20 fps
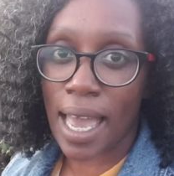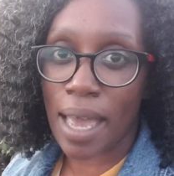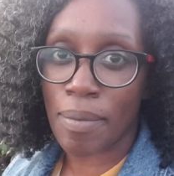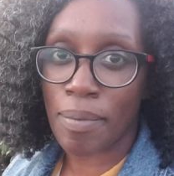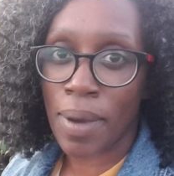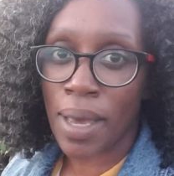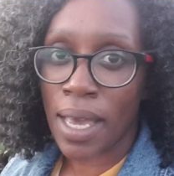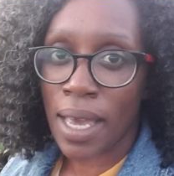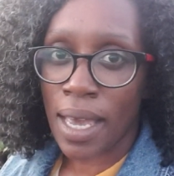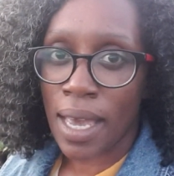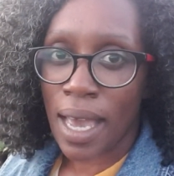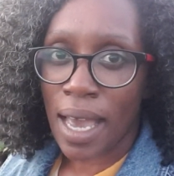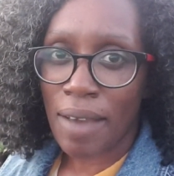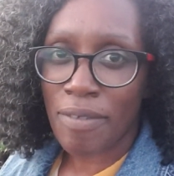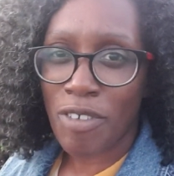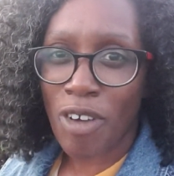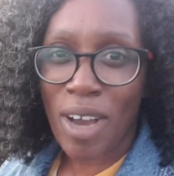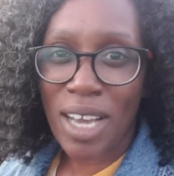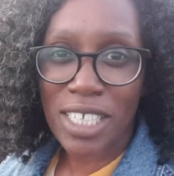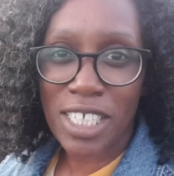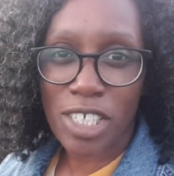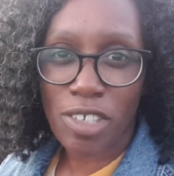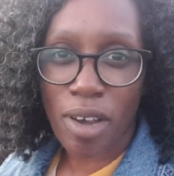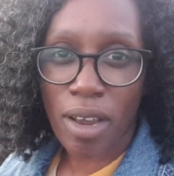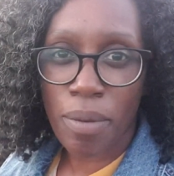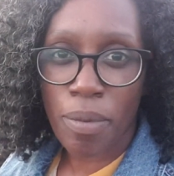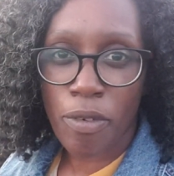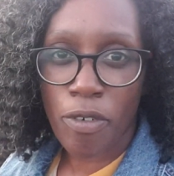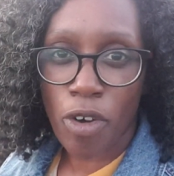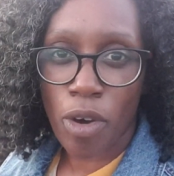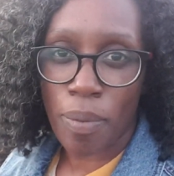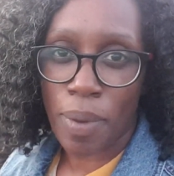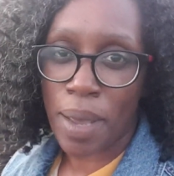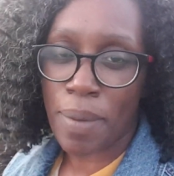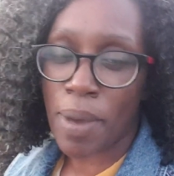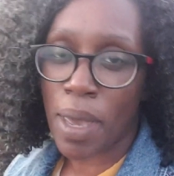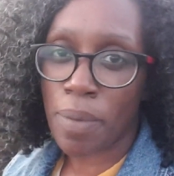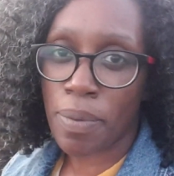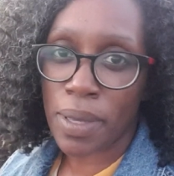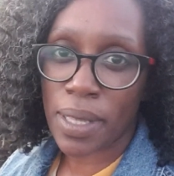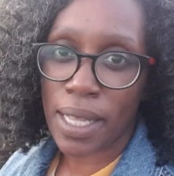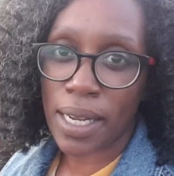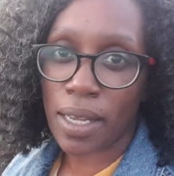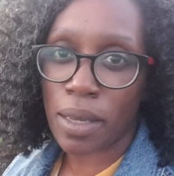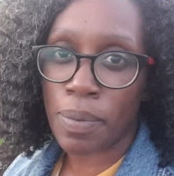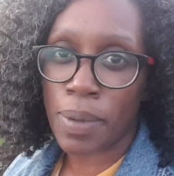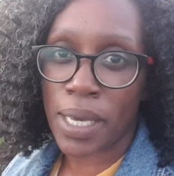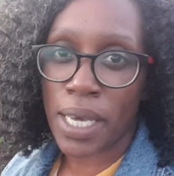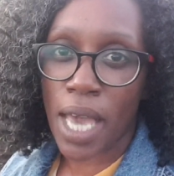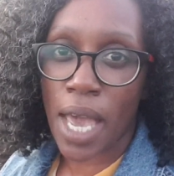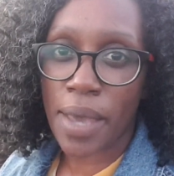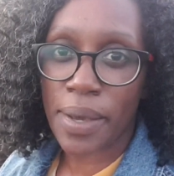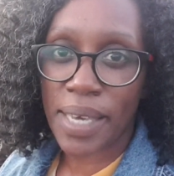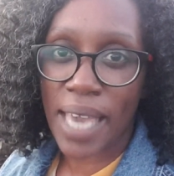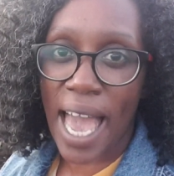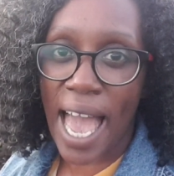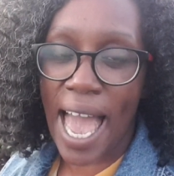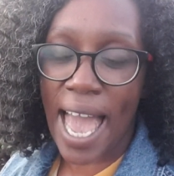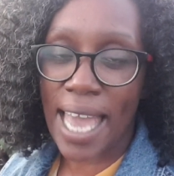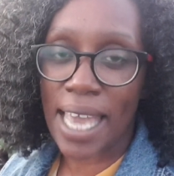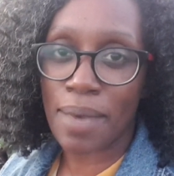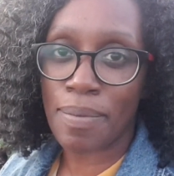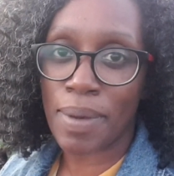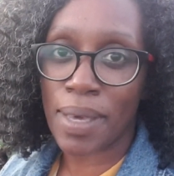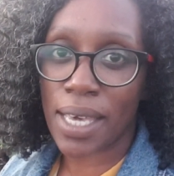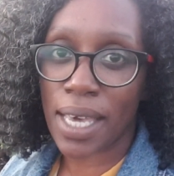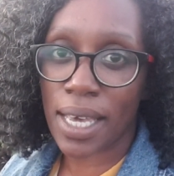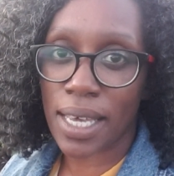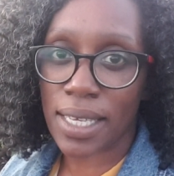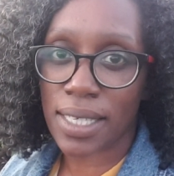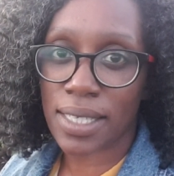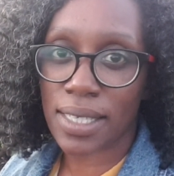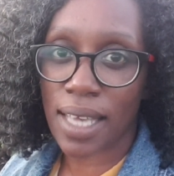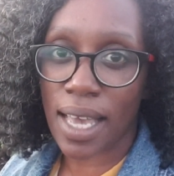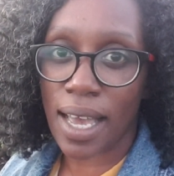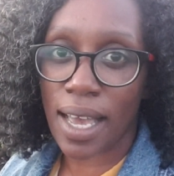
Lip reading: I've not actually tried it before, but I'm hoping that it'll be okay because